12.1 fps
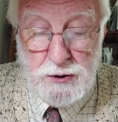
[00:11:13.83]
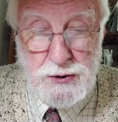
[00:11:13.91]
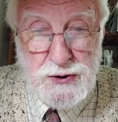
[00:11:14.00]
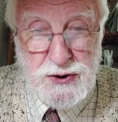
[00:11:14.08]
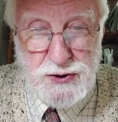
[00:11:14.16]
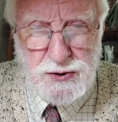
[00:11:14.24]

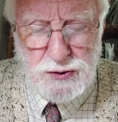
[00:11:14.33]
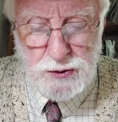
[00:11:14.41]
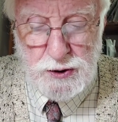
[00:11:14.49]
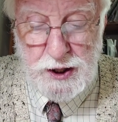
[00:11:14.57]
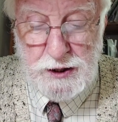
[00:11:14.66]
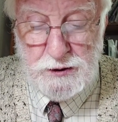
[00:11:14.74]

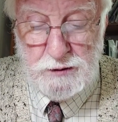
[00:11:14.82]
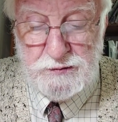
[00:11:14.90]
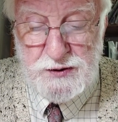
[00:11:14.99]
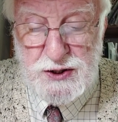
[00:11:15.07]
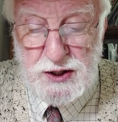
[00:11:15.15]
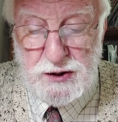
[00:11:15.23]
stalking the
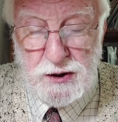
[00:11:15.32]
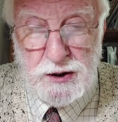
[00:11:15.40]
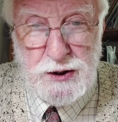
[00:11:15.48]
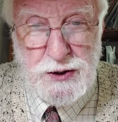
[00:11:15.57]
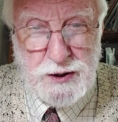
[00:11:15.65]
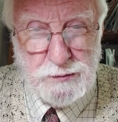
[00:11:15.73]

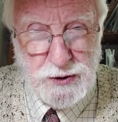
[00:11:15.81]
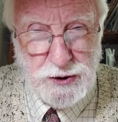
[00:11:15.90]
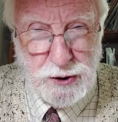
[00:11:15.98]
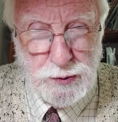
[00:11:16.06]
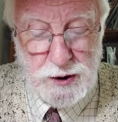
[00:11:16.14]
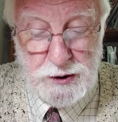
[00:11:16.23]

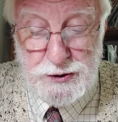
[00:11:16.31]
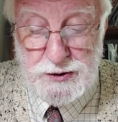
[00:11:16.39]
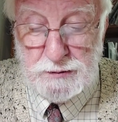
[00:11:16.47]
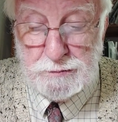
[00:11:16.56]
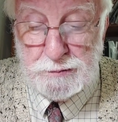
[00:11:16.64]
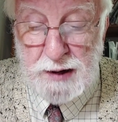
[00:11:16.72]

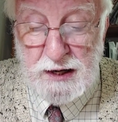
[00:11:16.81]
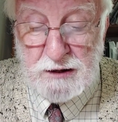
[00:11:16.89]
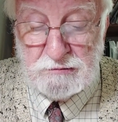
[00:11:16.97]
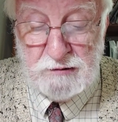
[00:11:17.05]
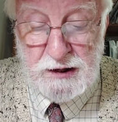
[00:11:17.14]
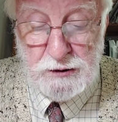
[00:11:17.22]
physicalism-dualism
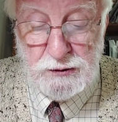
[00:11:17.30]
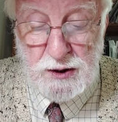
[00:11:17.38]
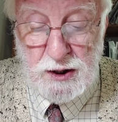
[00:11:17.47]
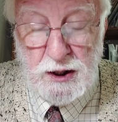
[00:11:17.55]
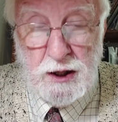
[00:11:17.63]
background,